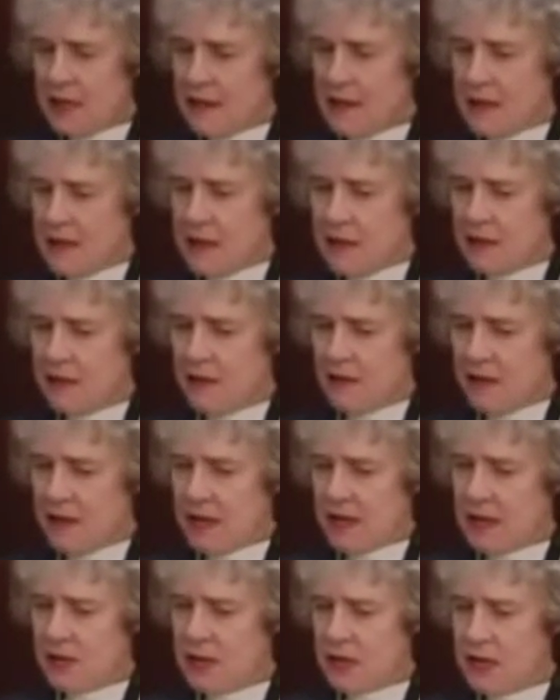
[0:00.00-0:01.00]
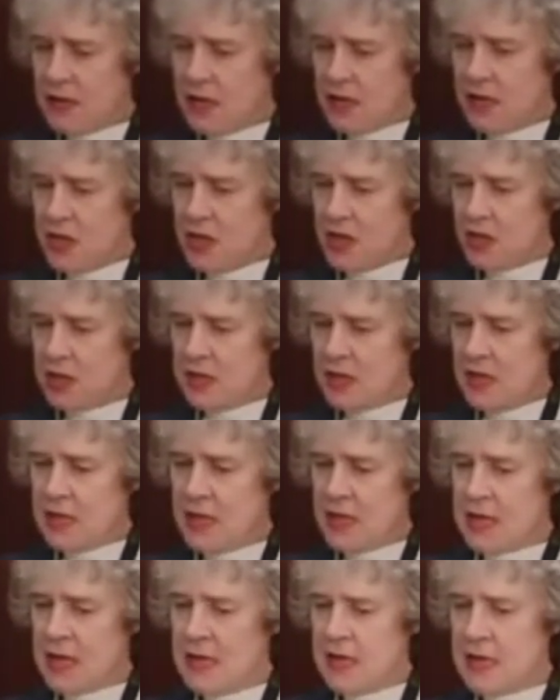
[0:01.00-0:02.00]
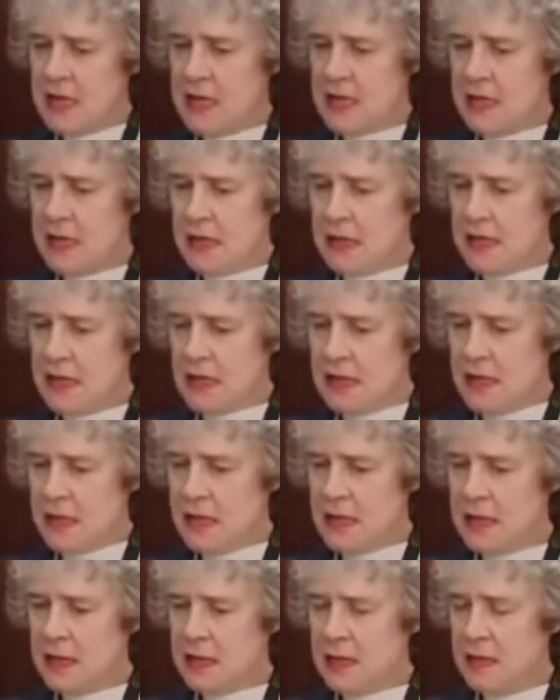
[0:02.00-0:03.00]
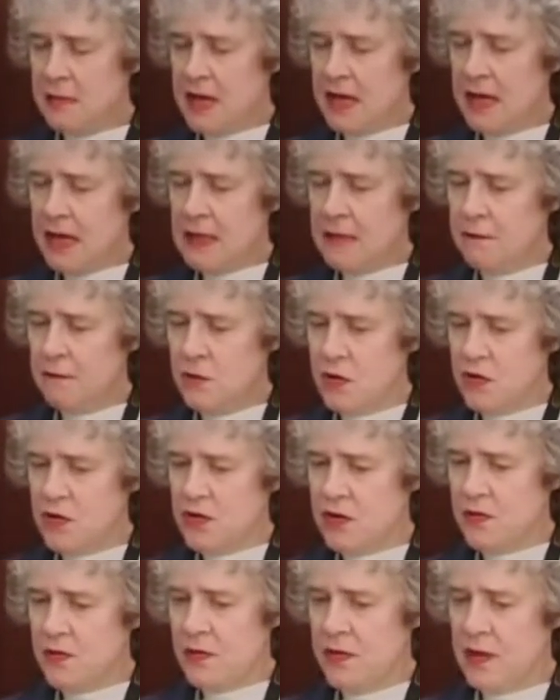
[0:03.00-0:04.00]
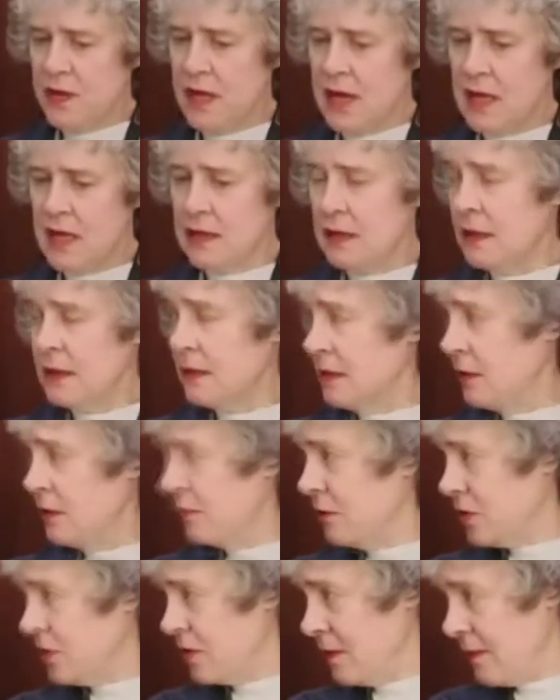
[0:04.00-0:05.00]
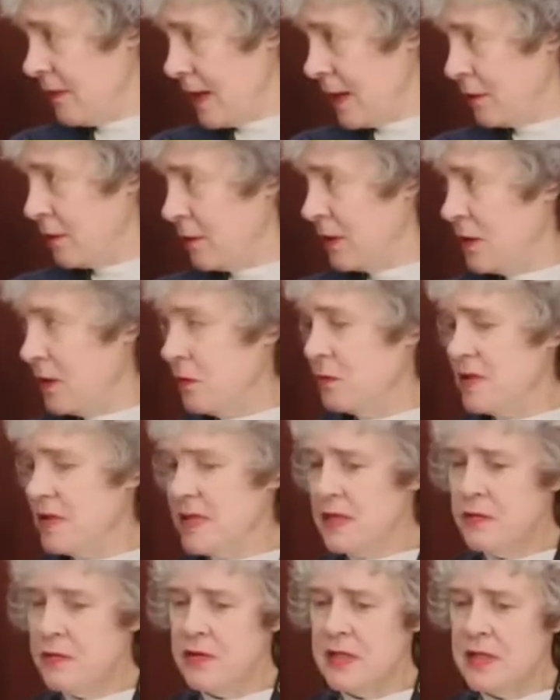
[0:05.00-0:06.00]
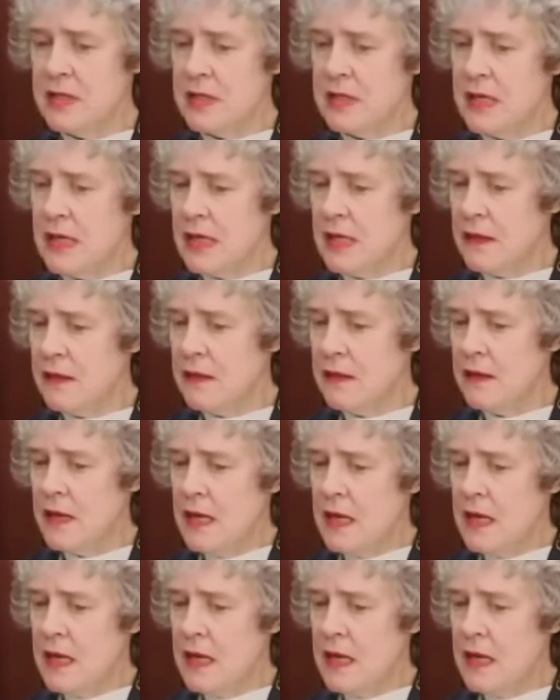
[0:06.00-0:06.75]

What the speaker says: that I did for my dissertation, I combined forces with a colleague at the University of Akron who was interested in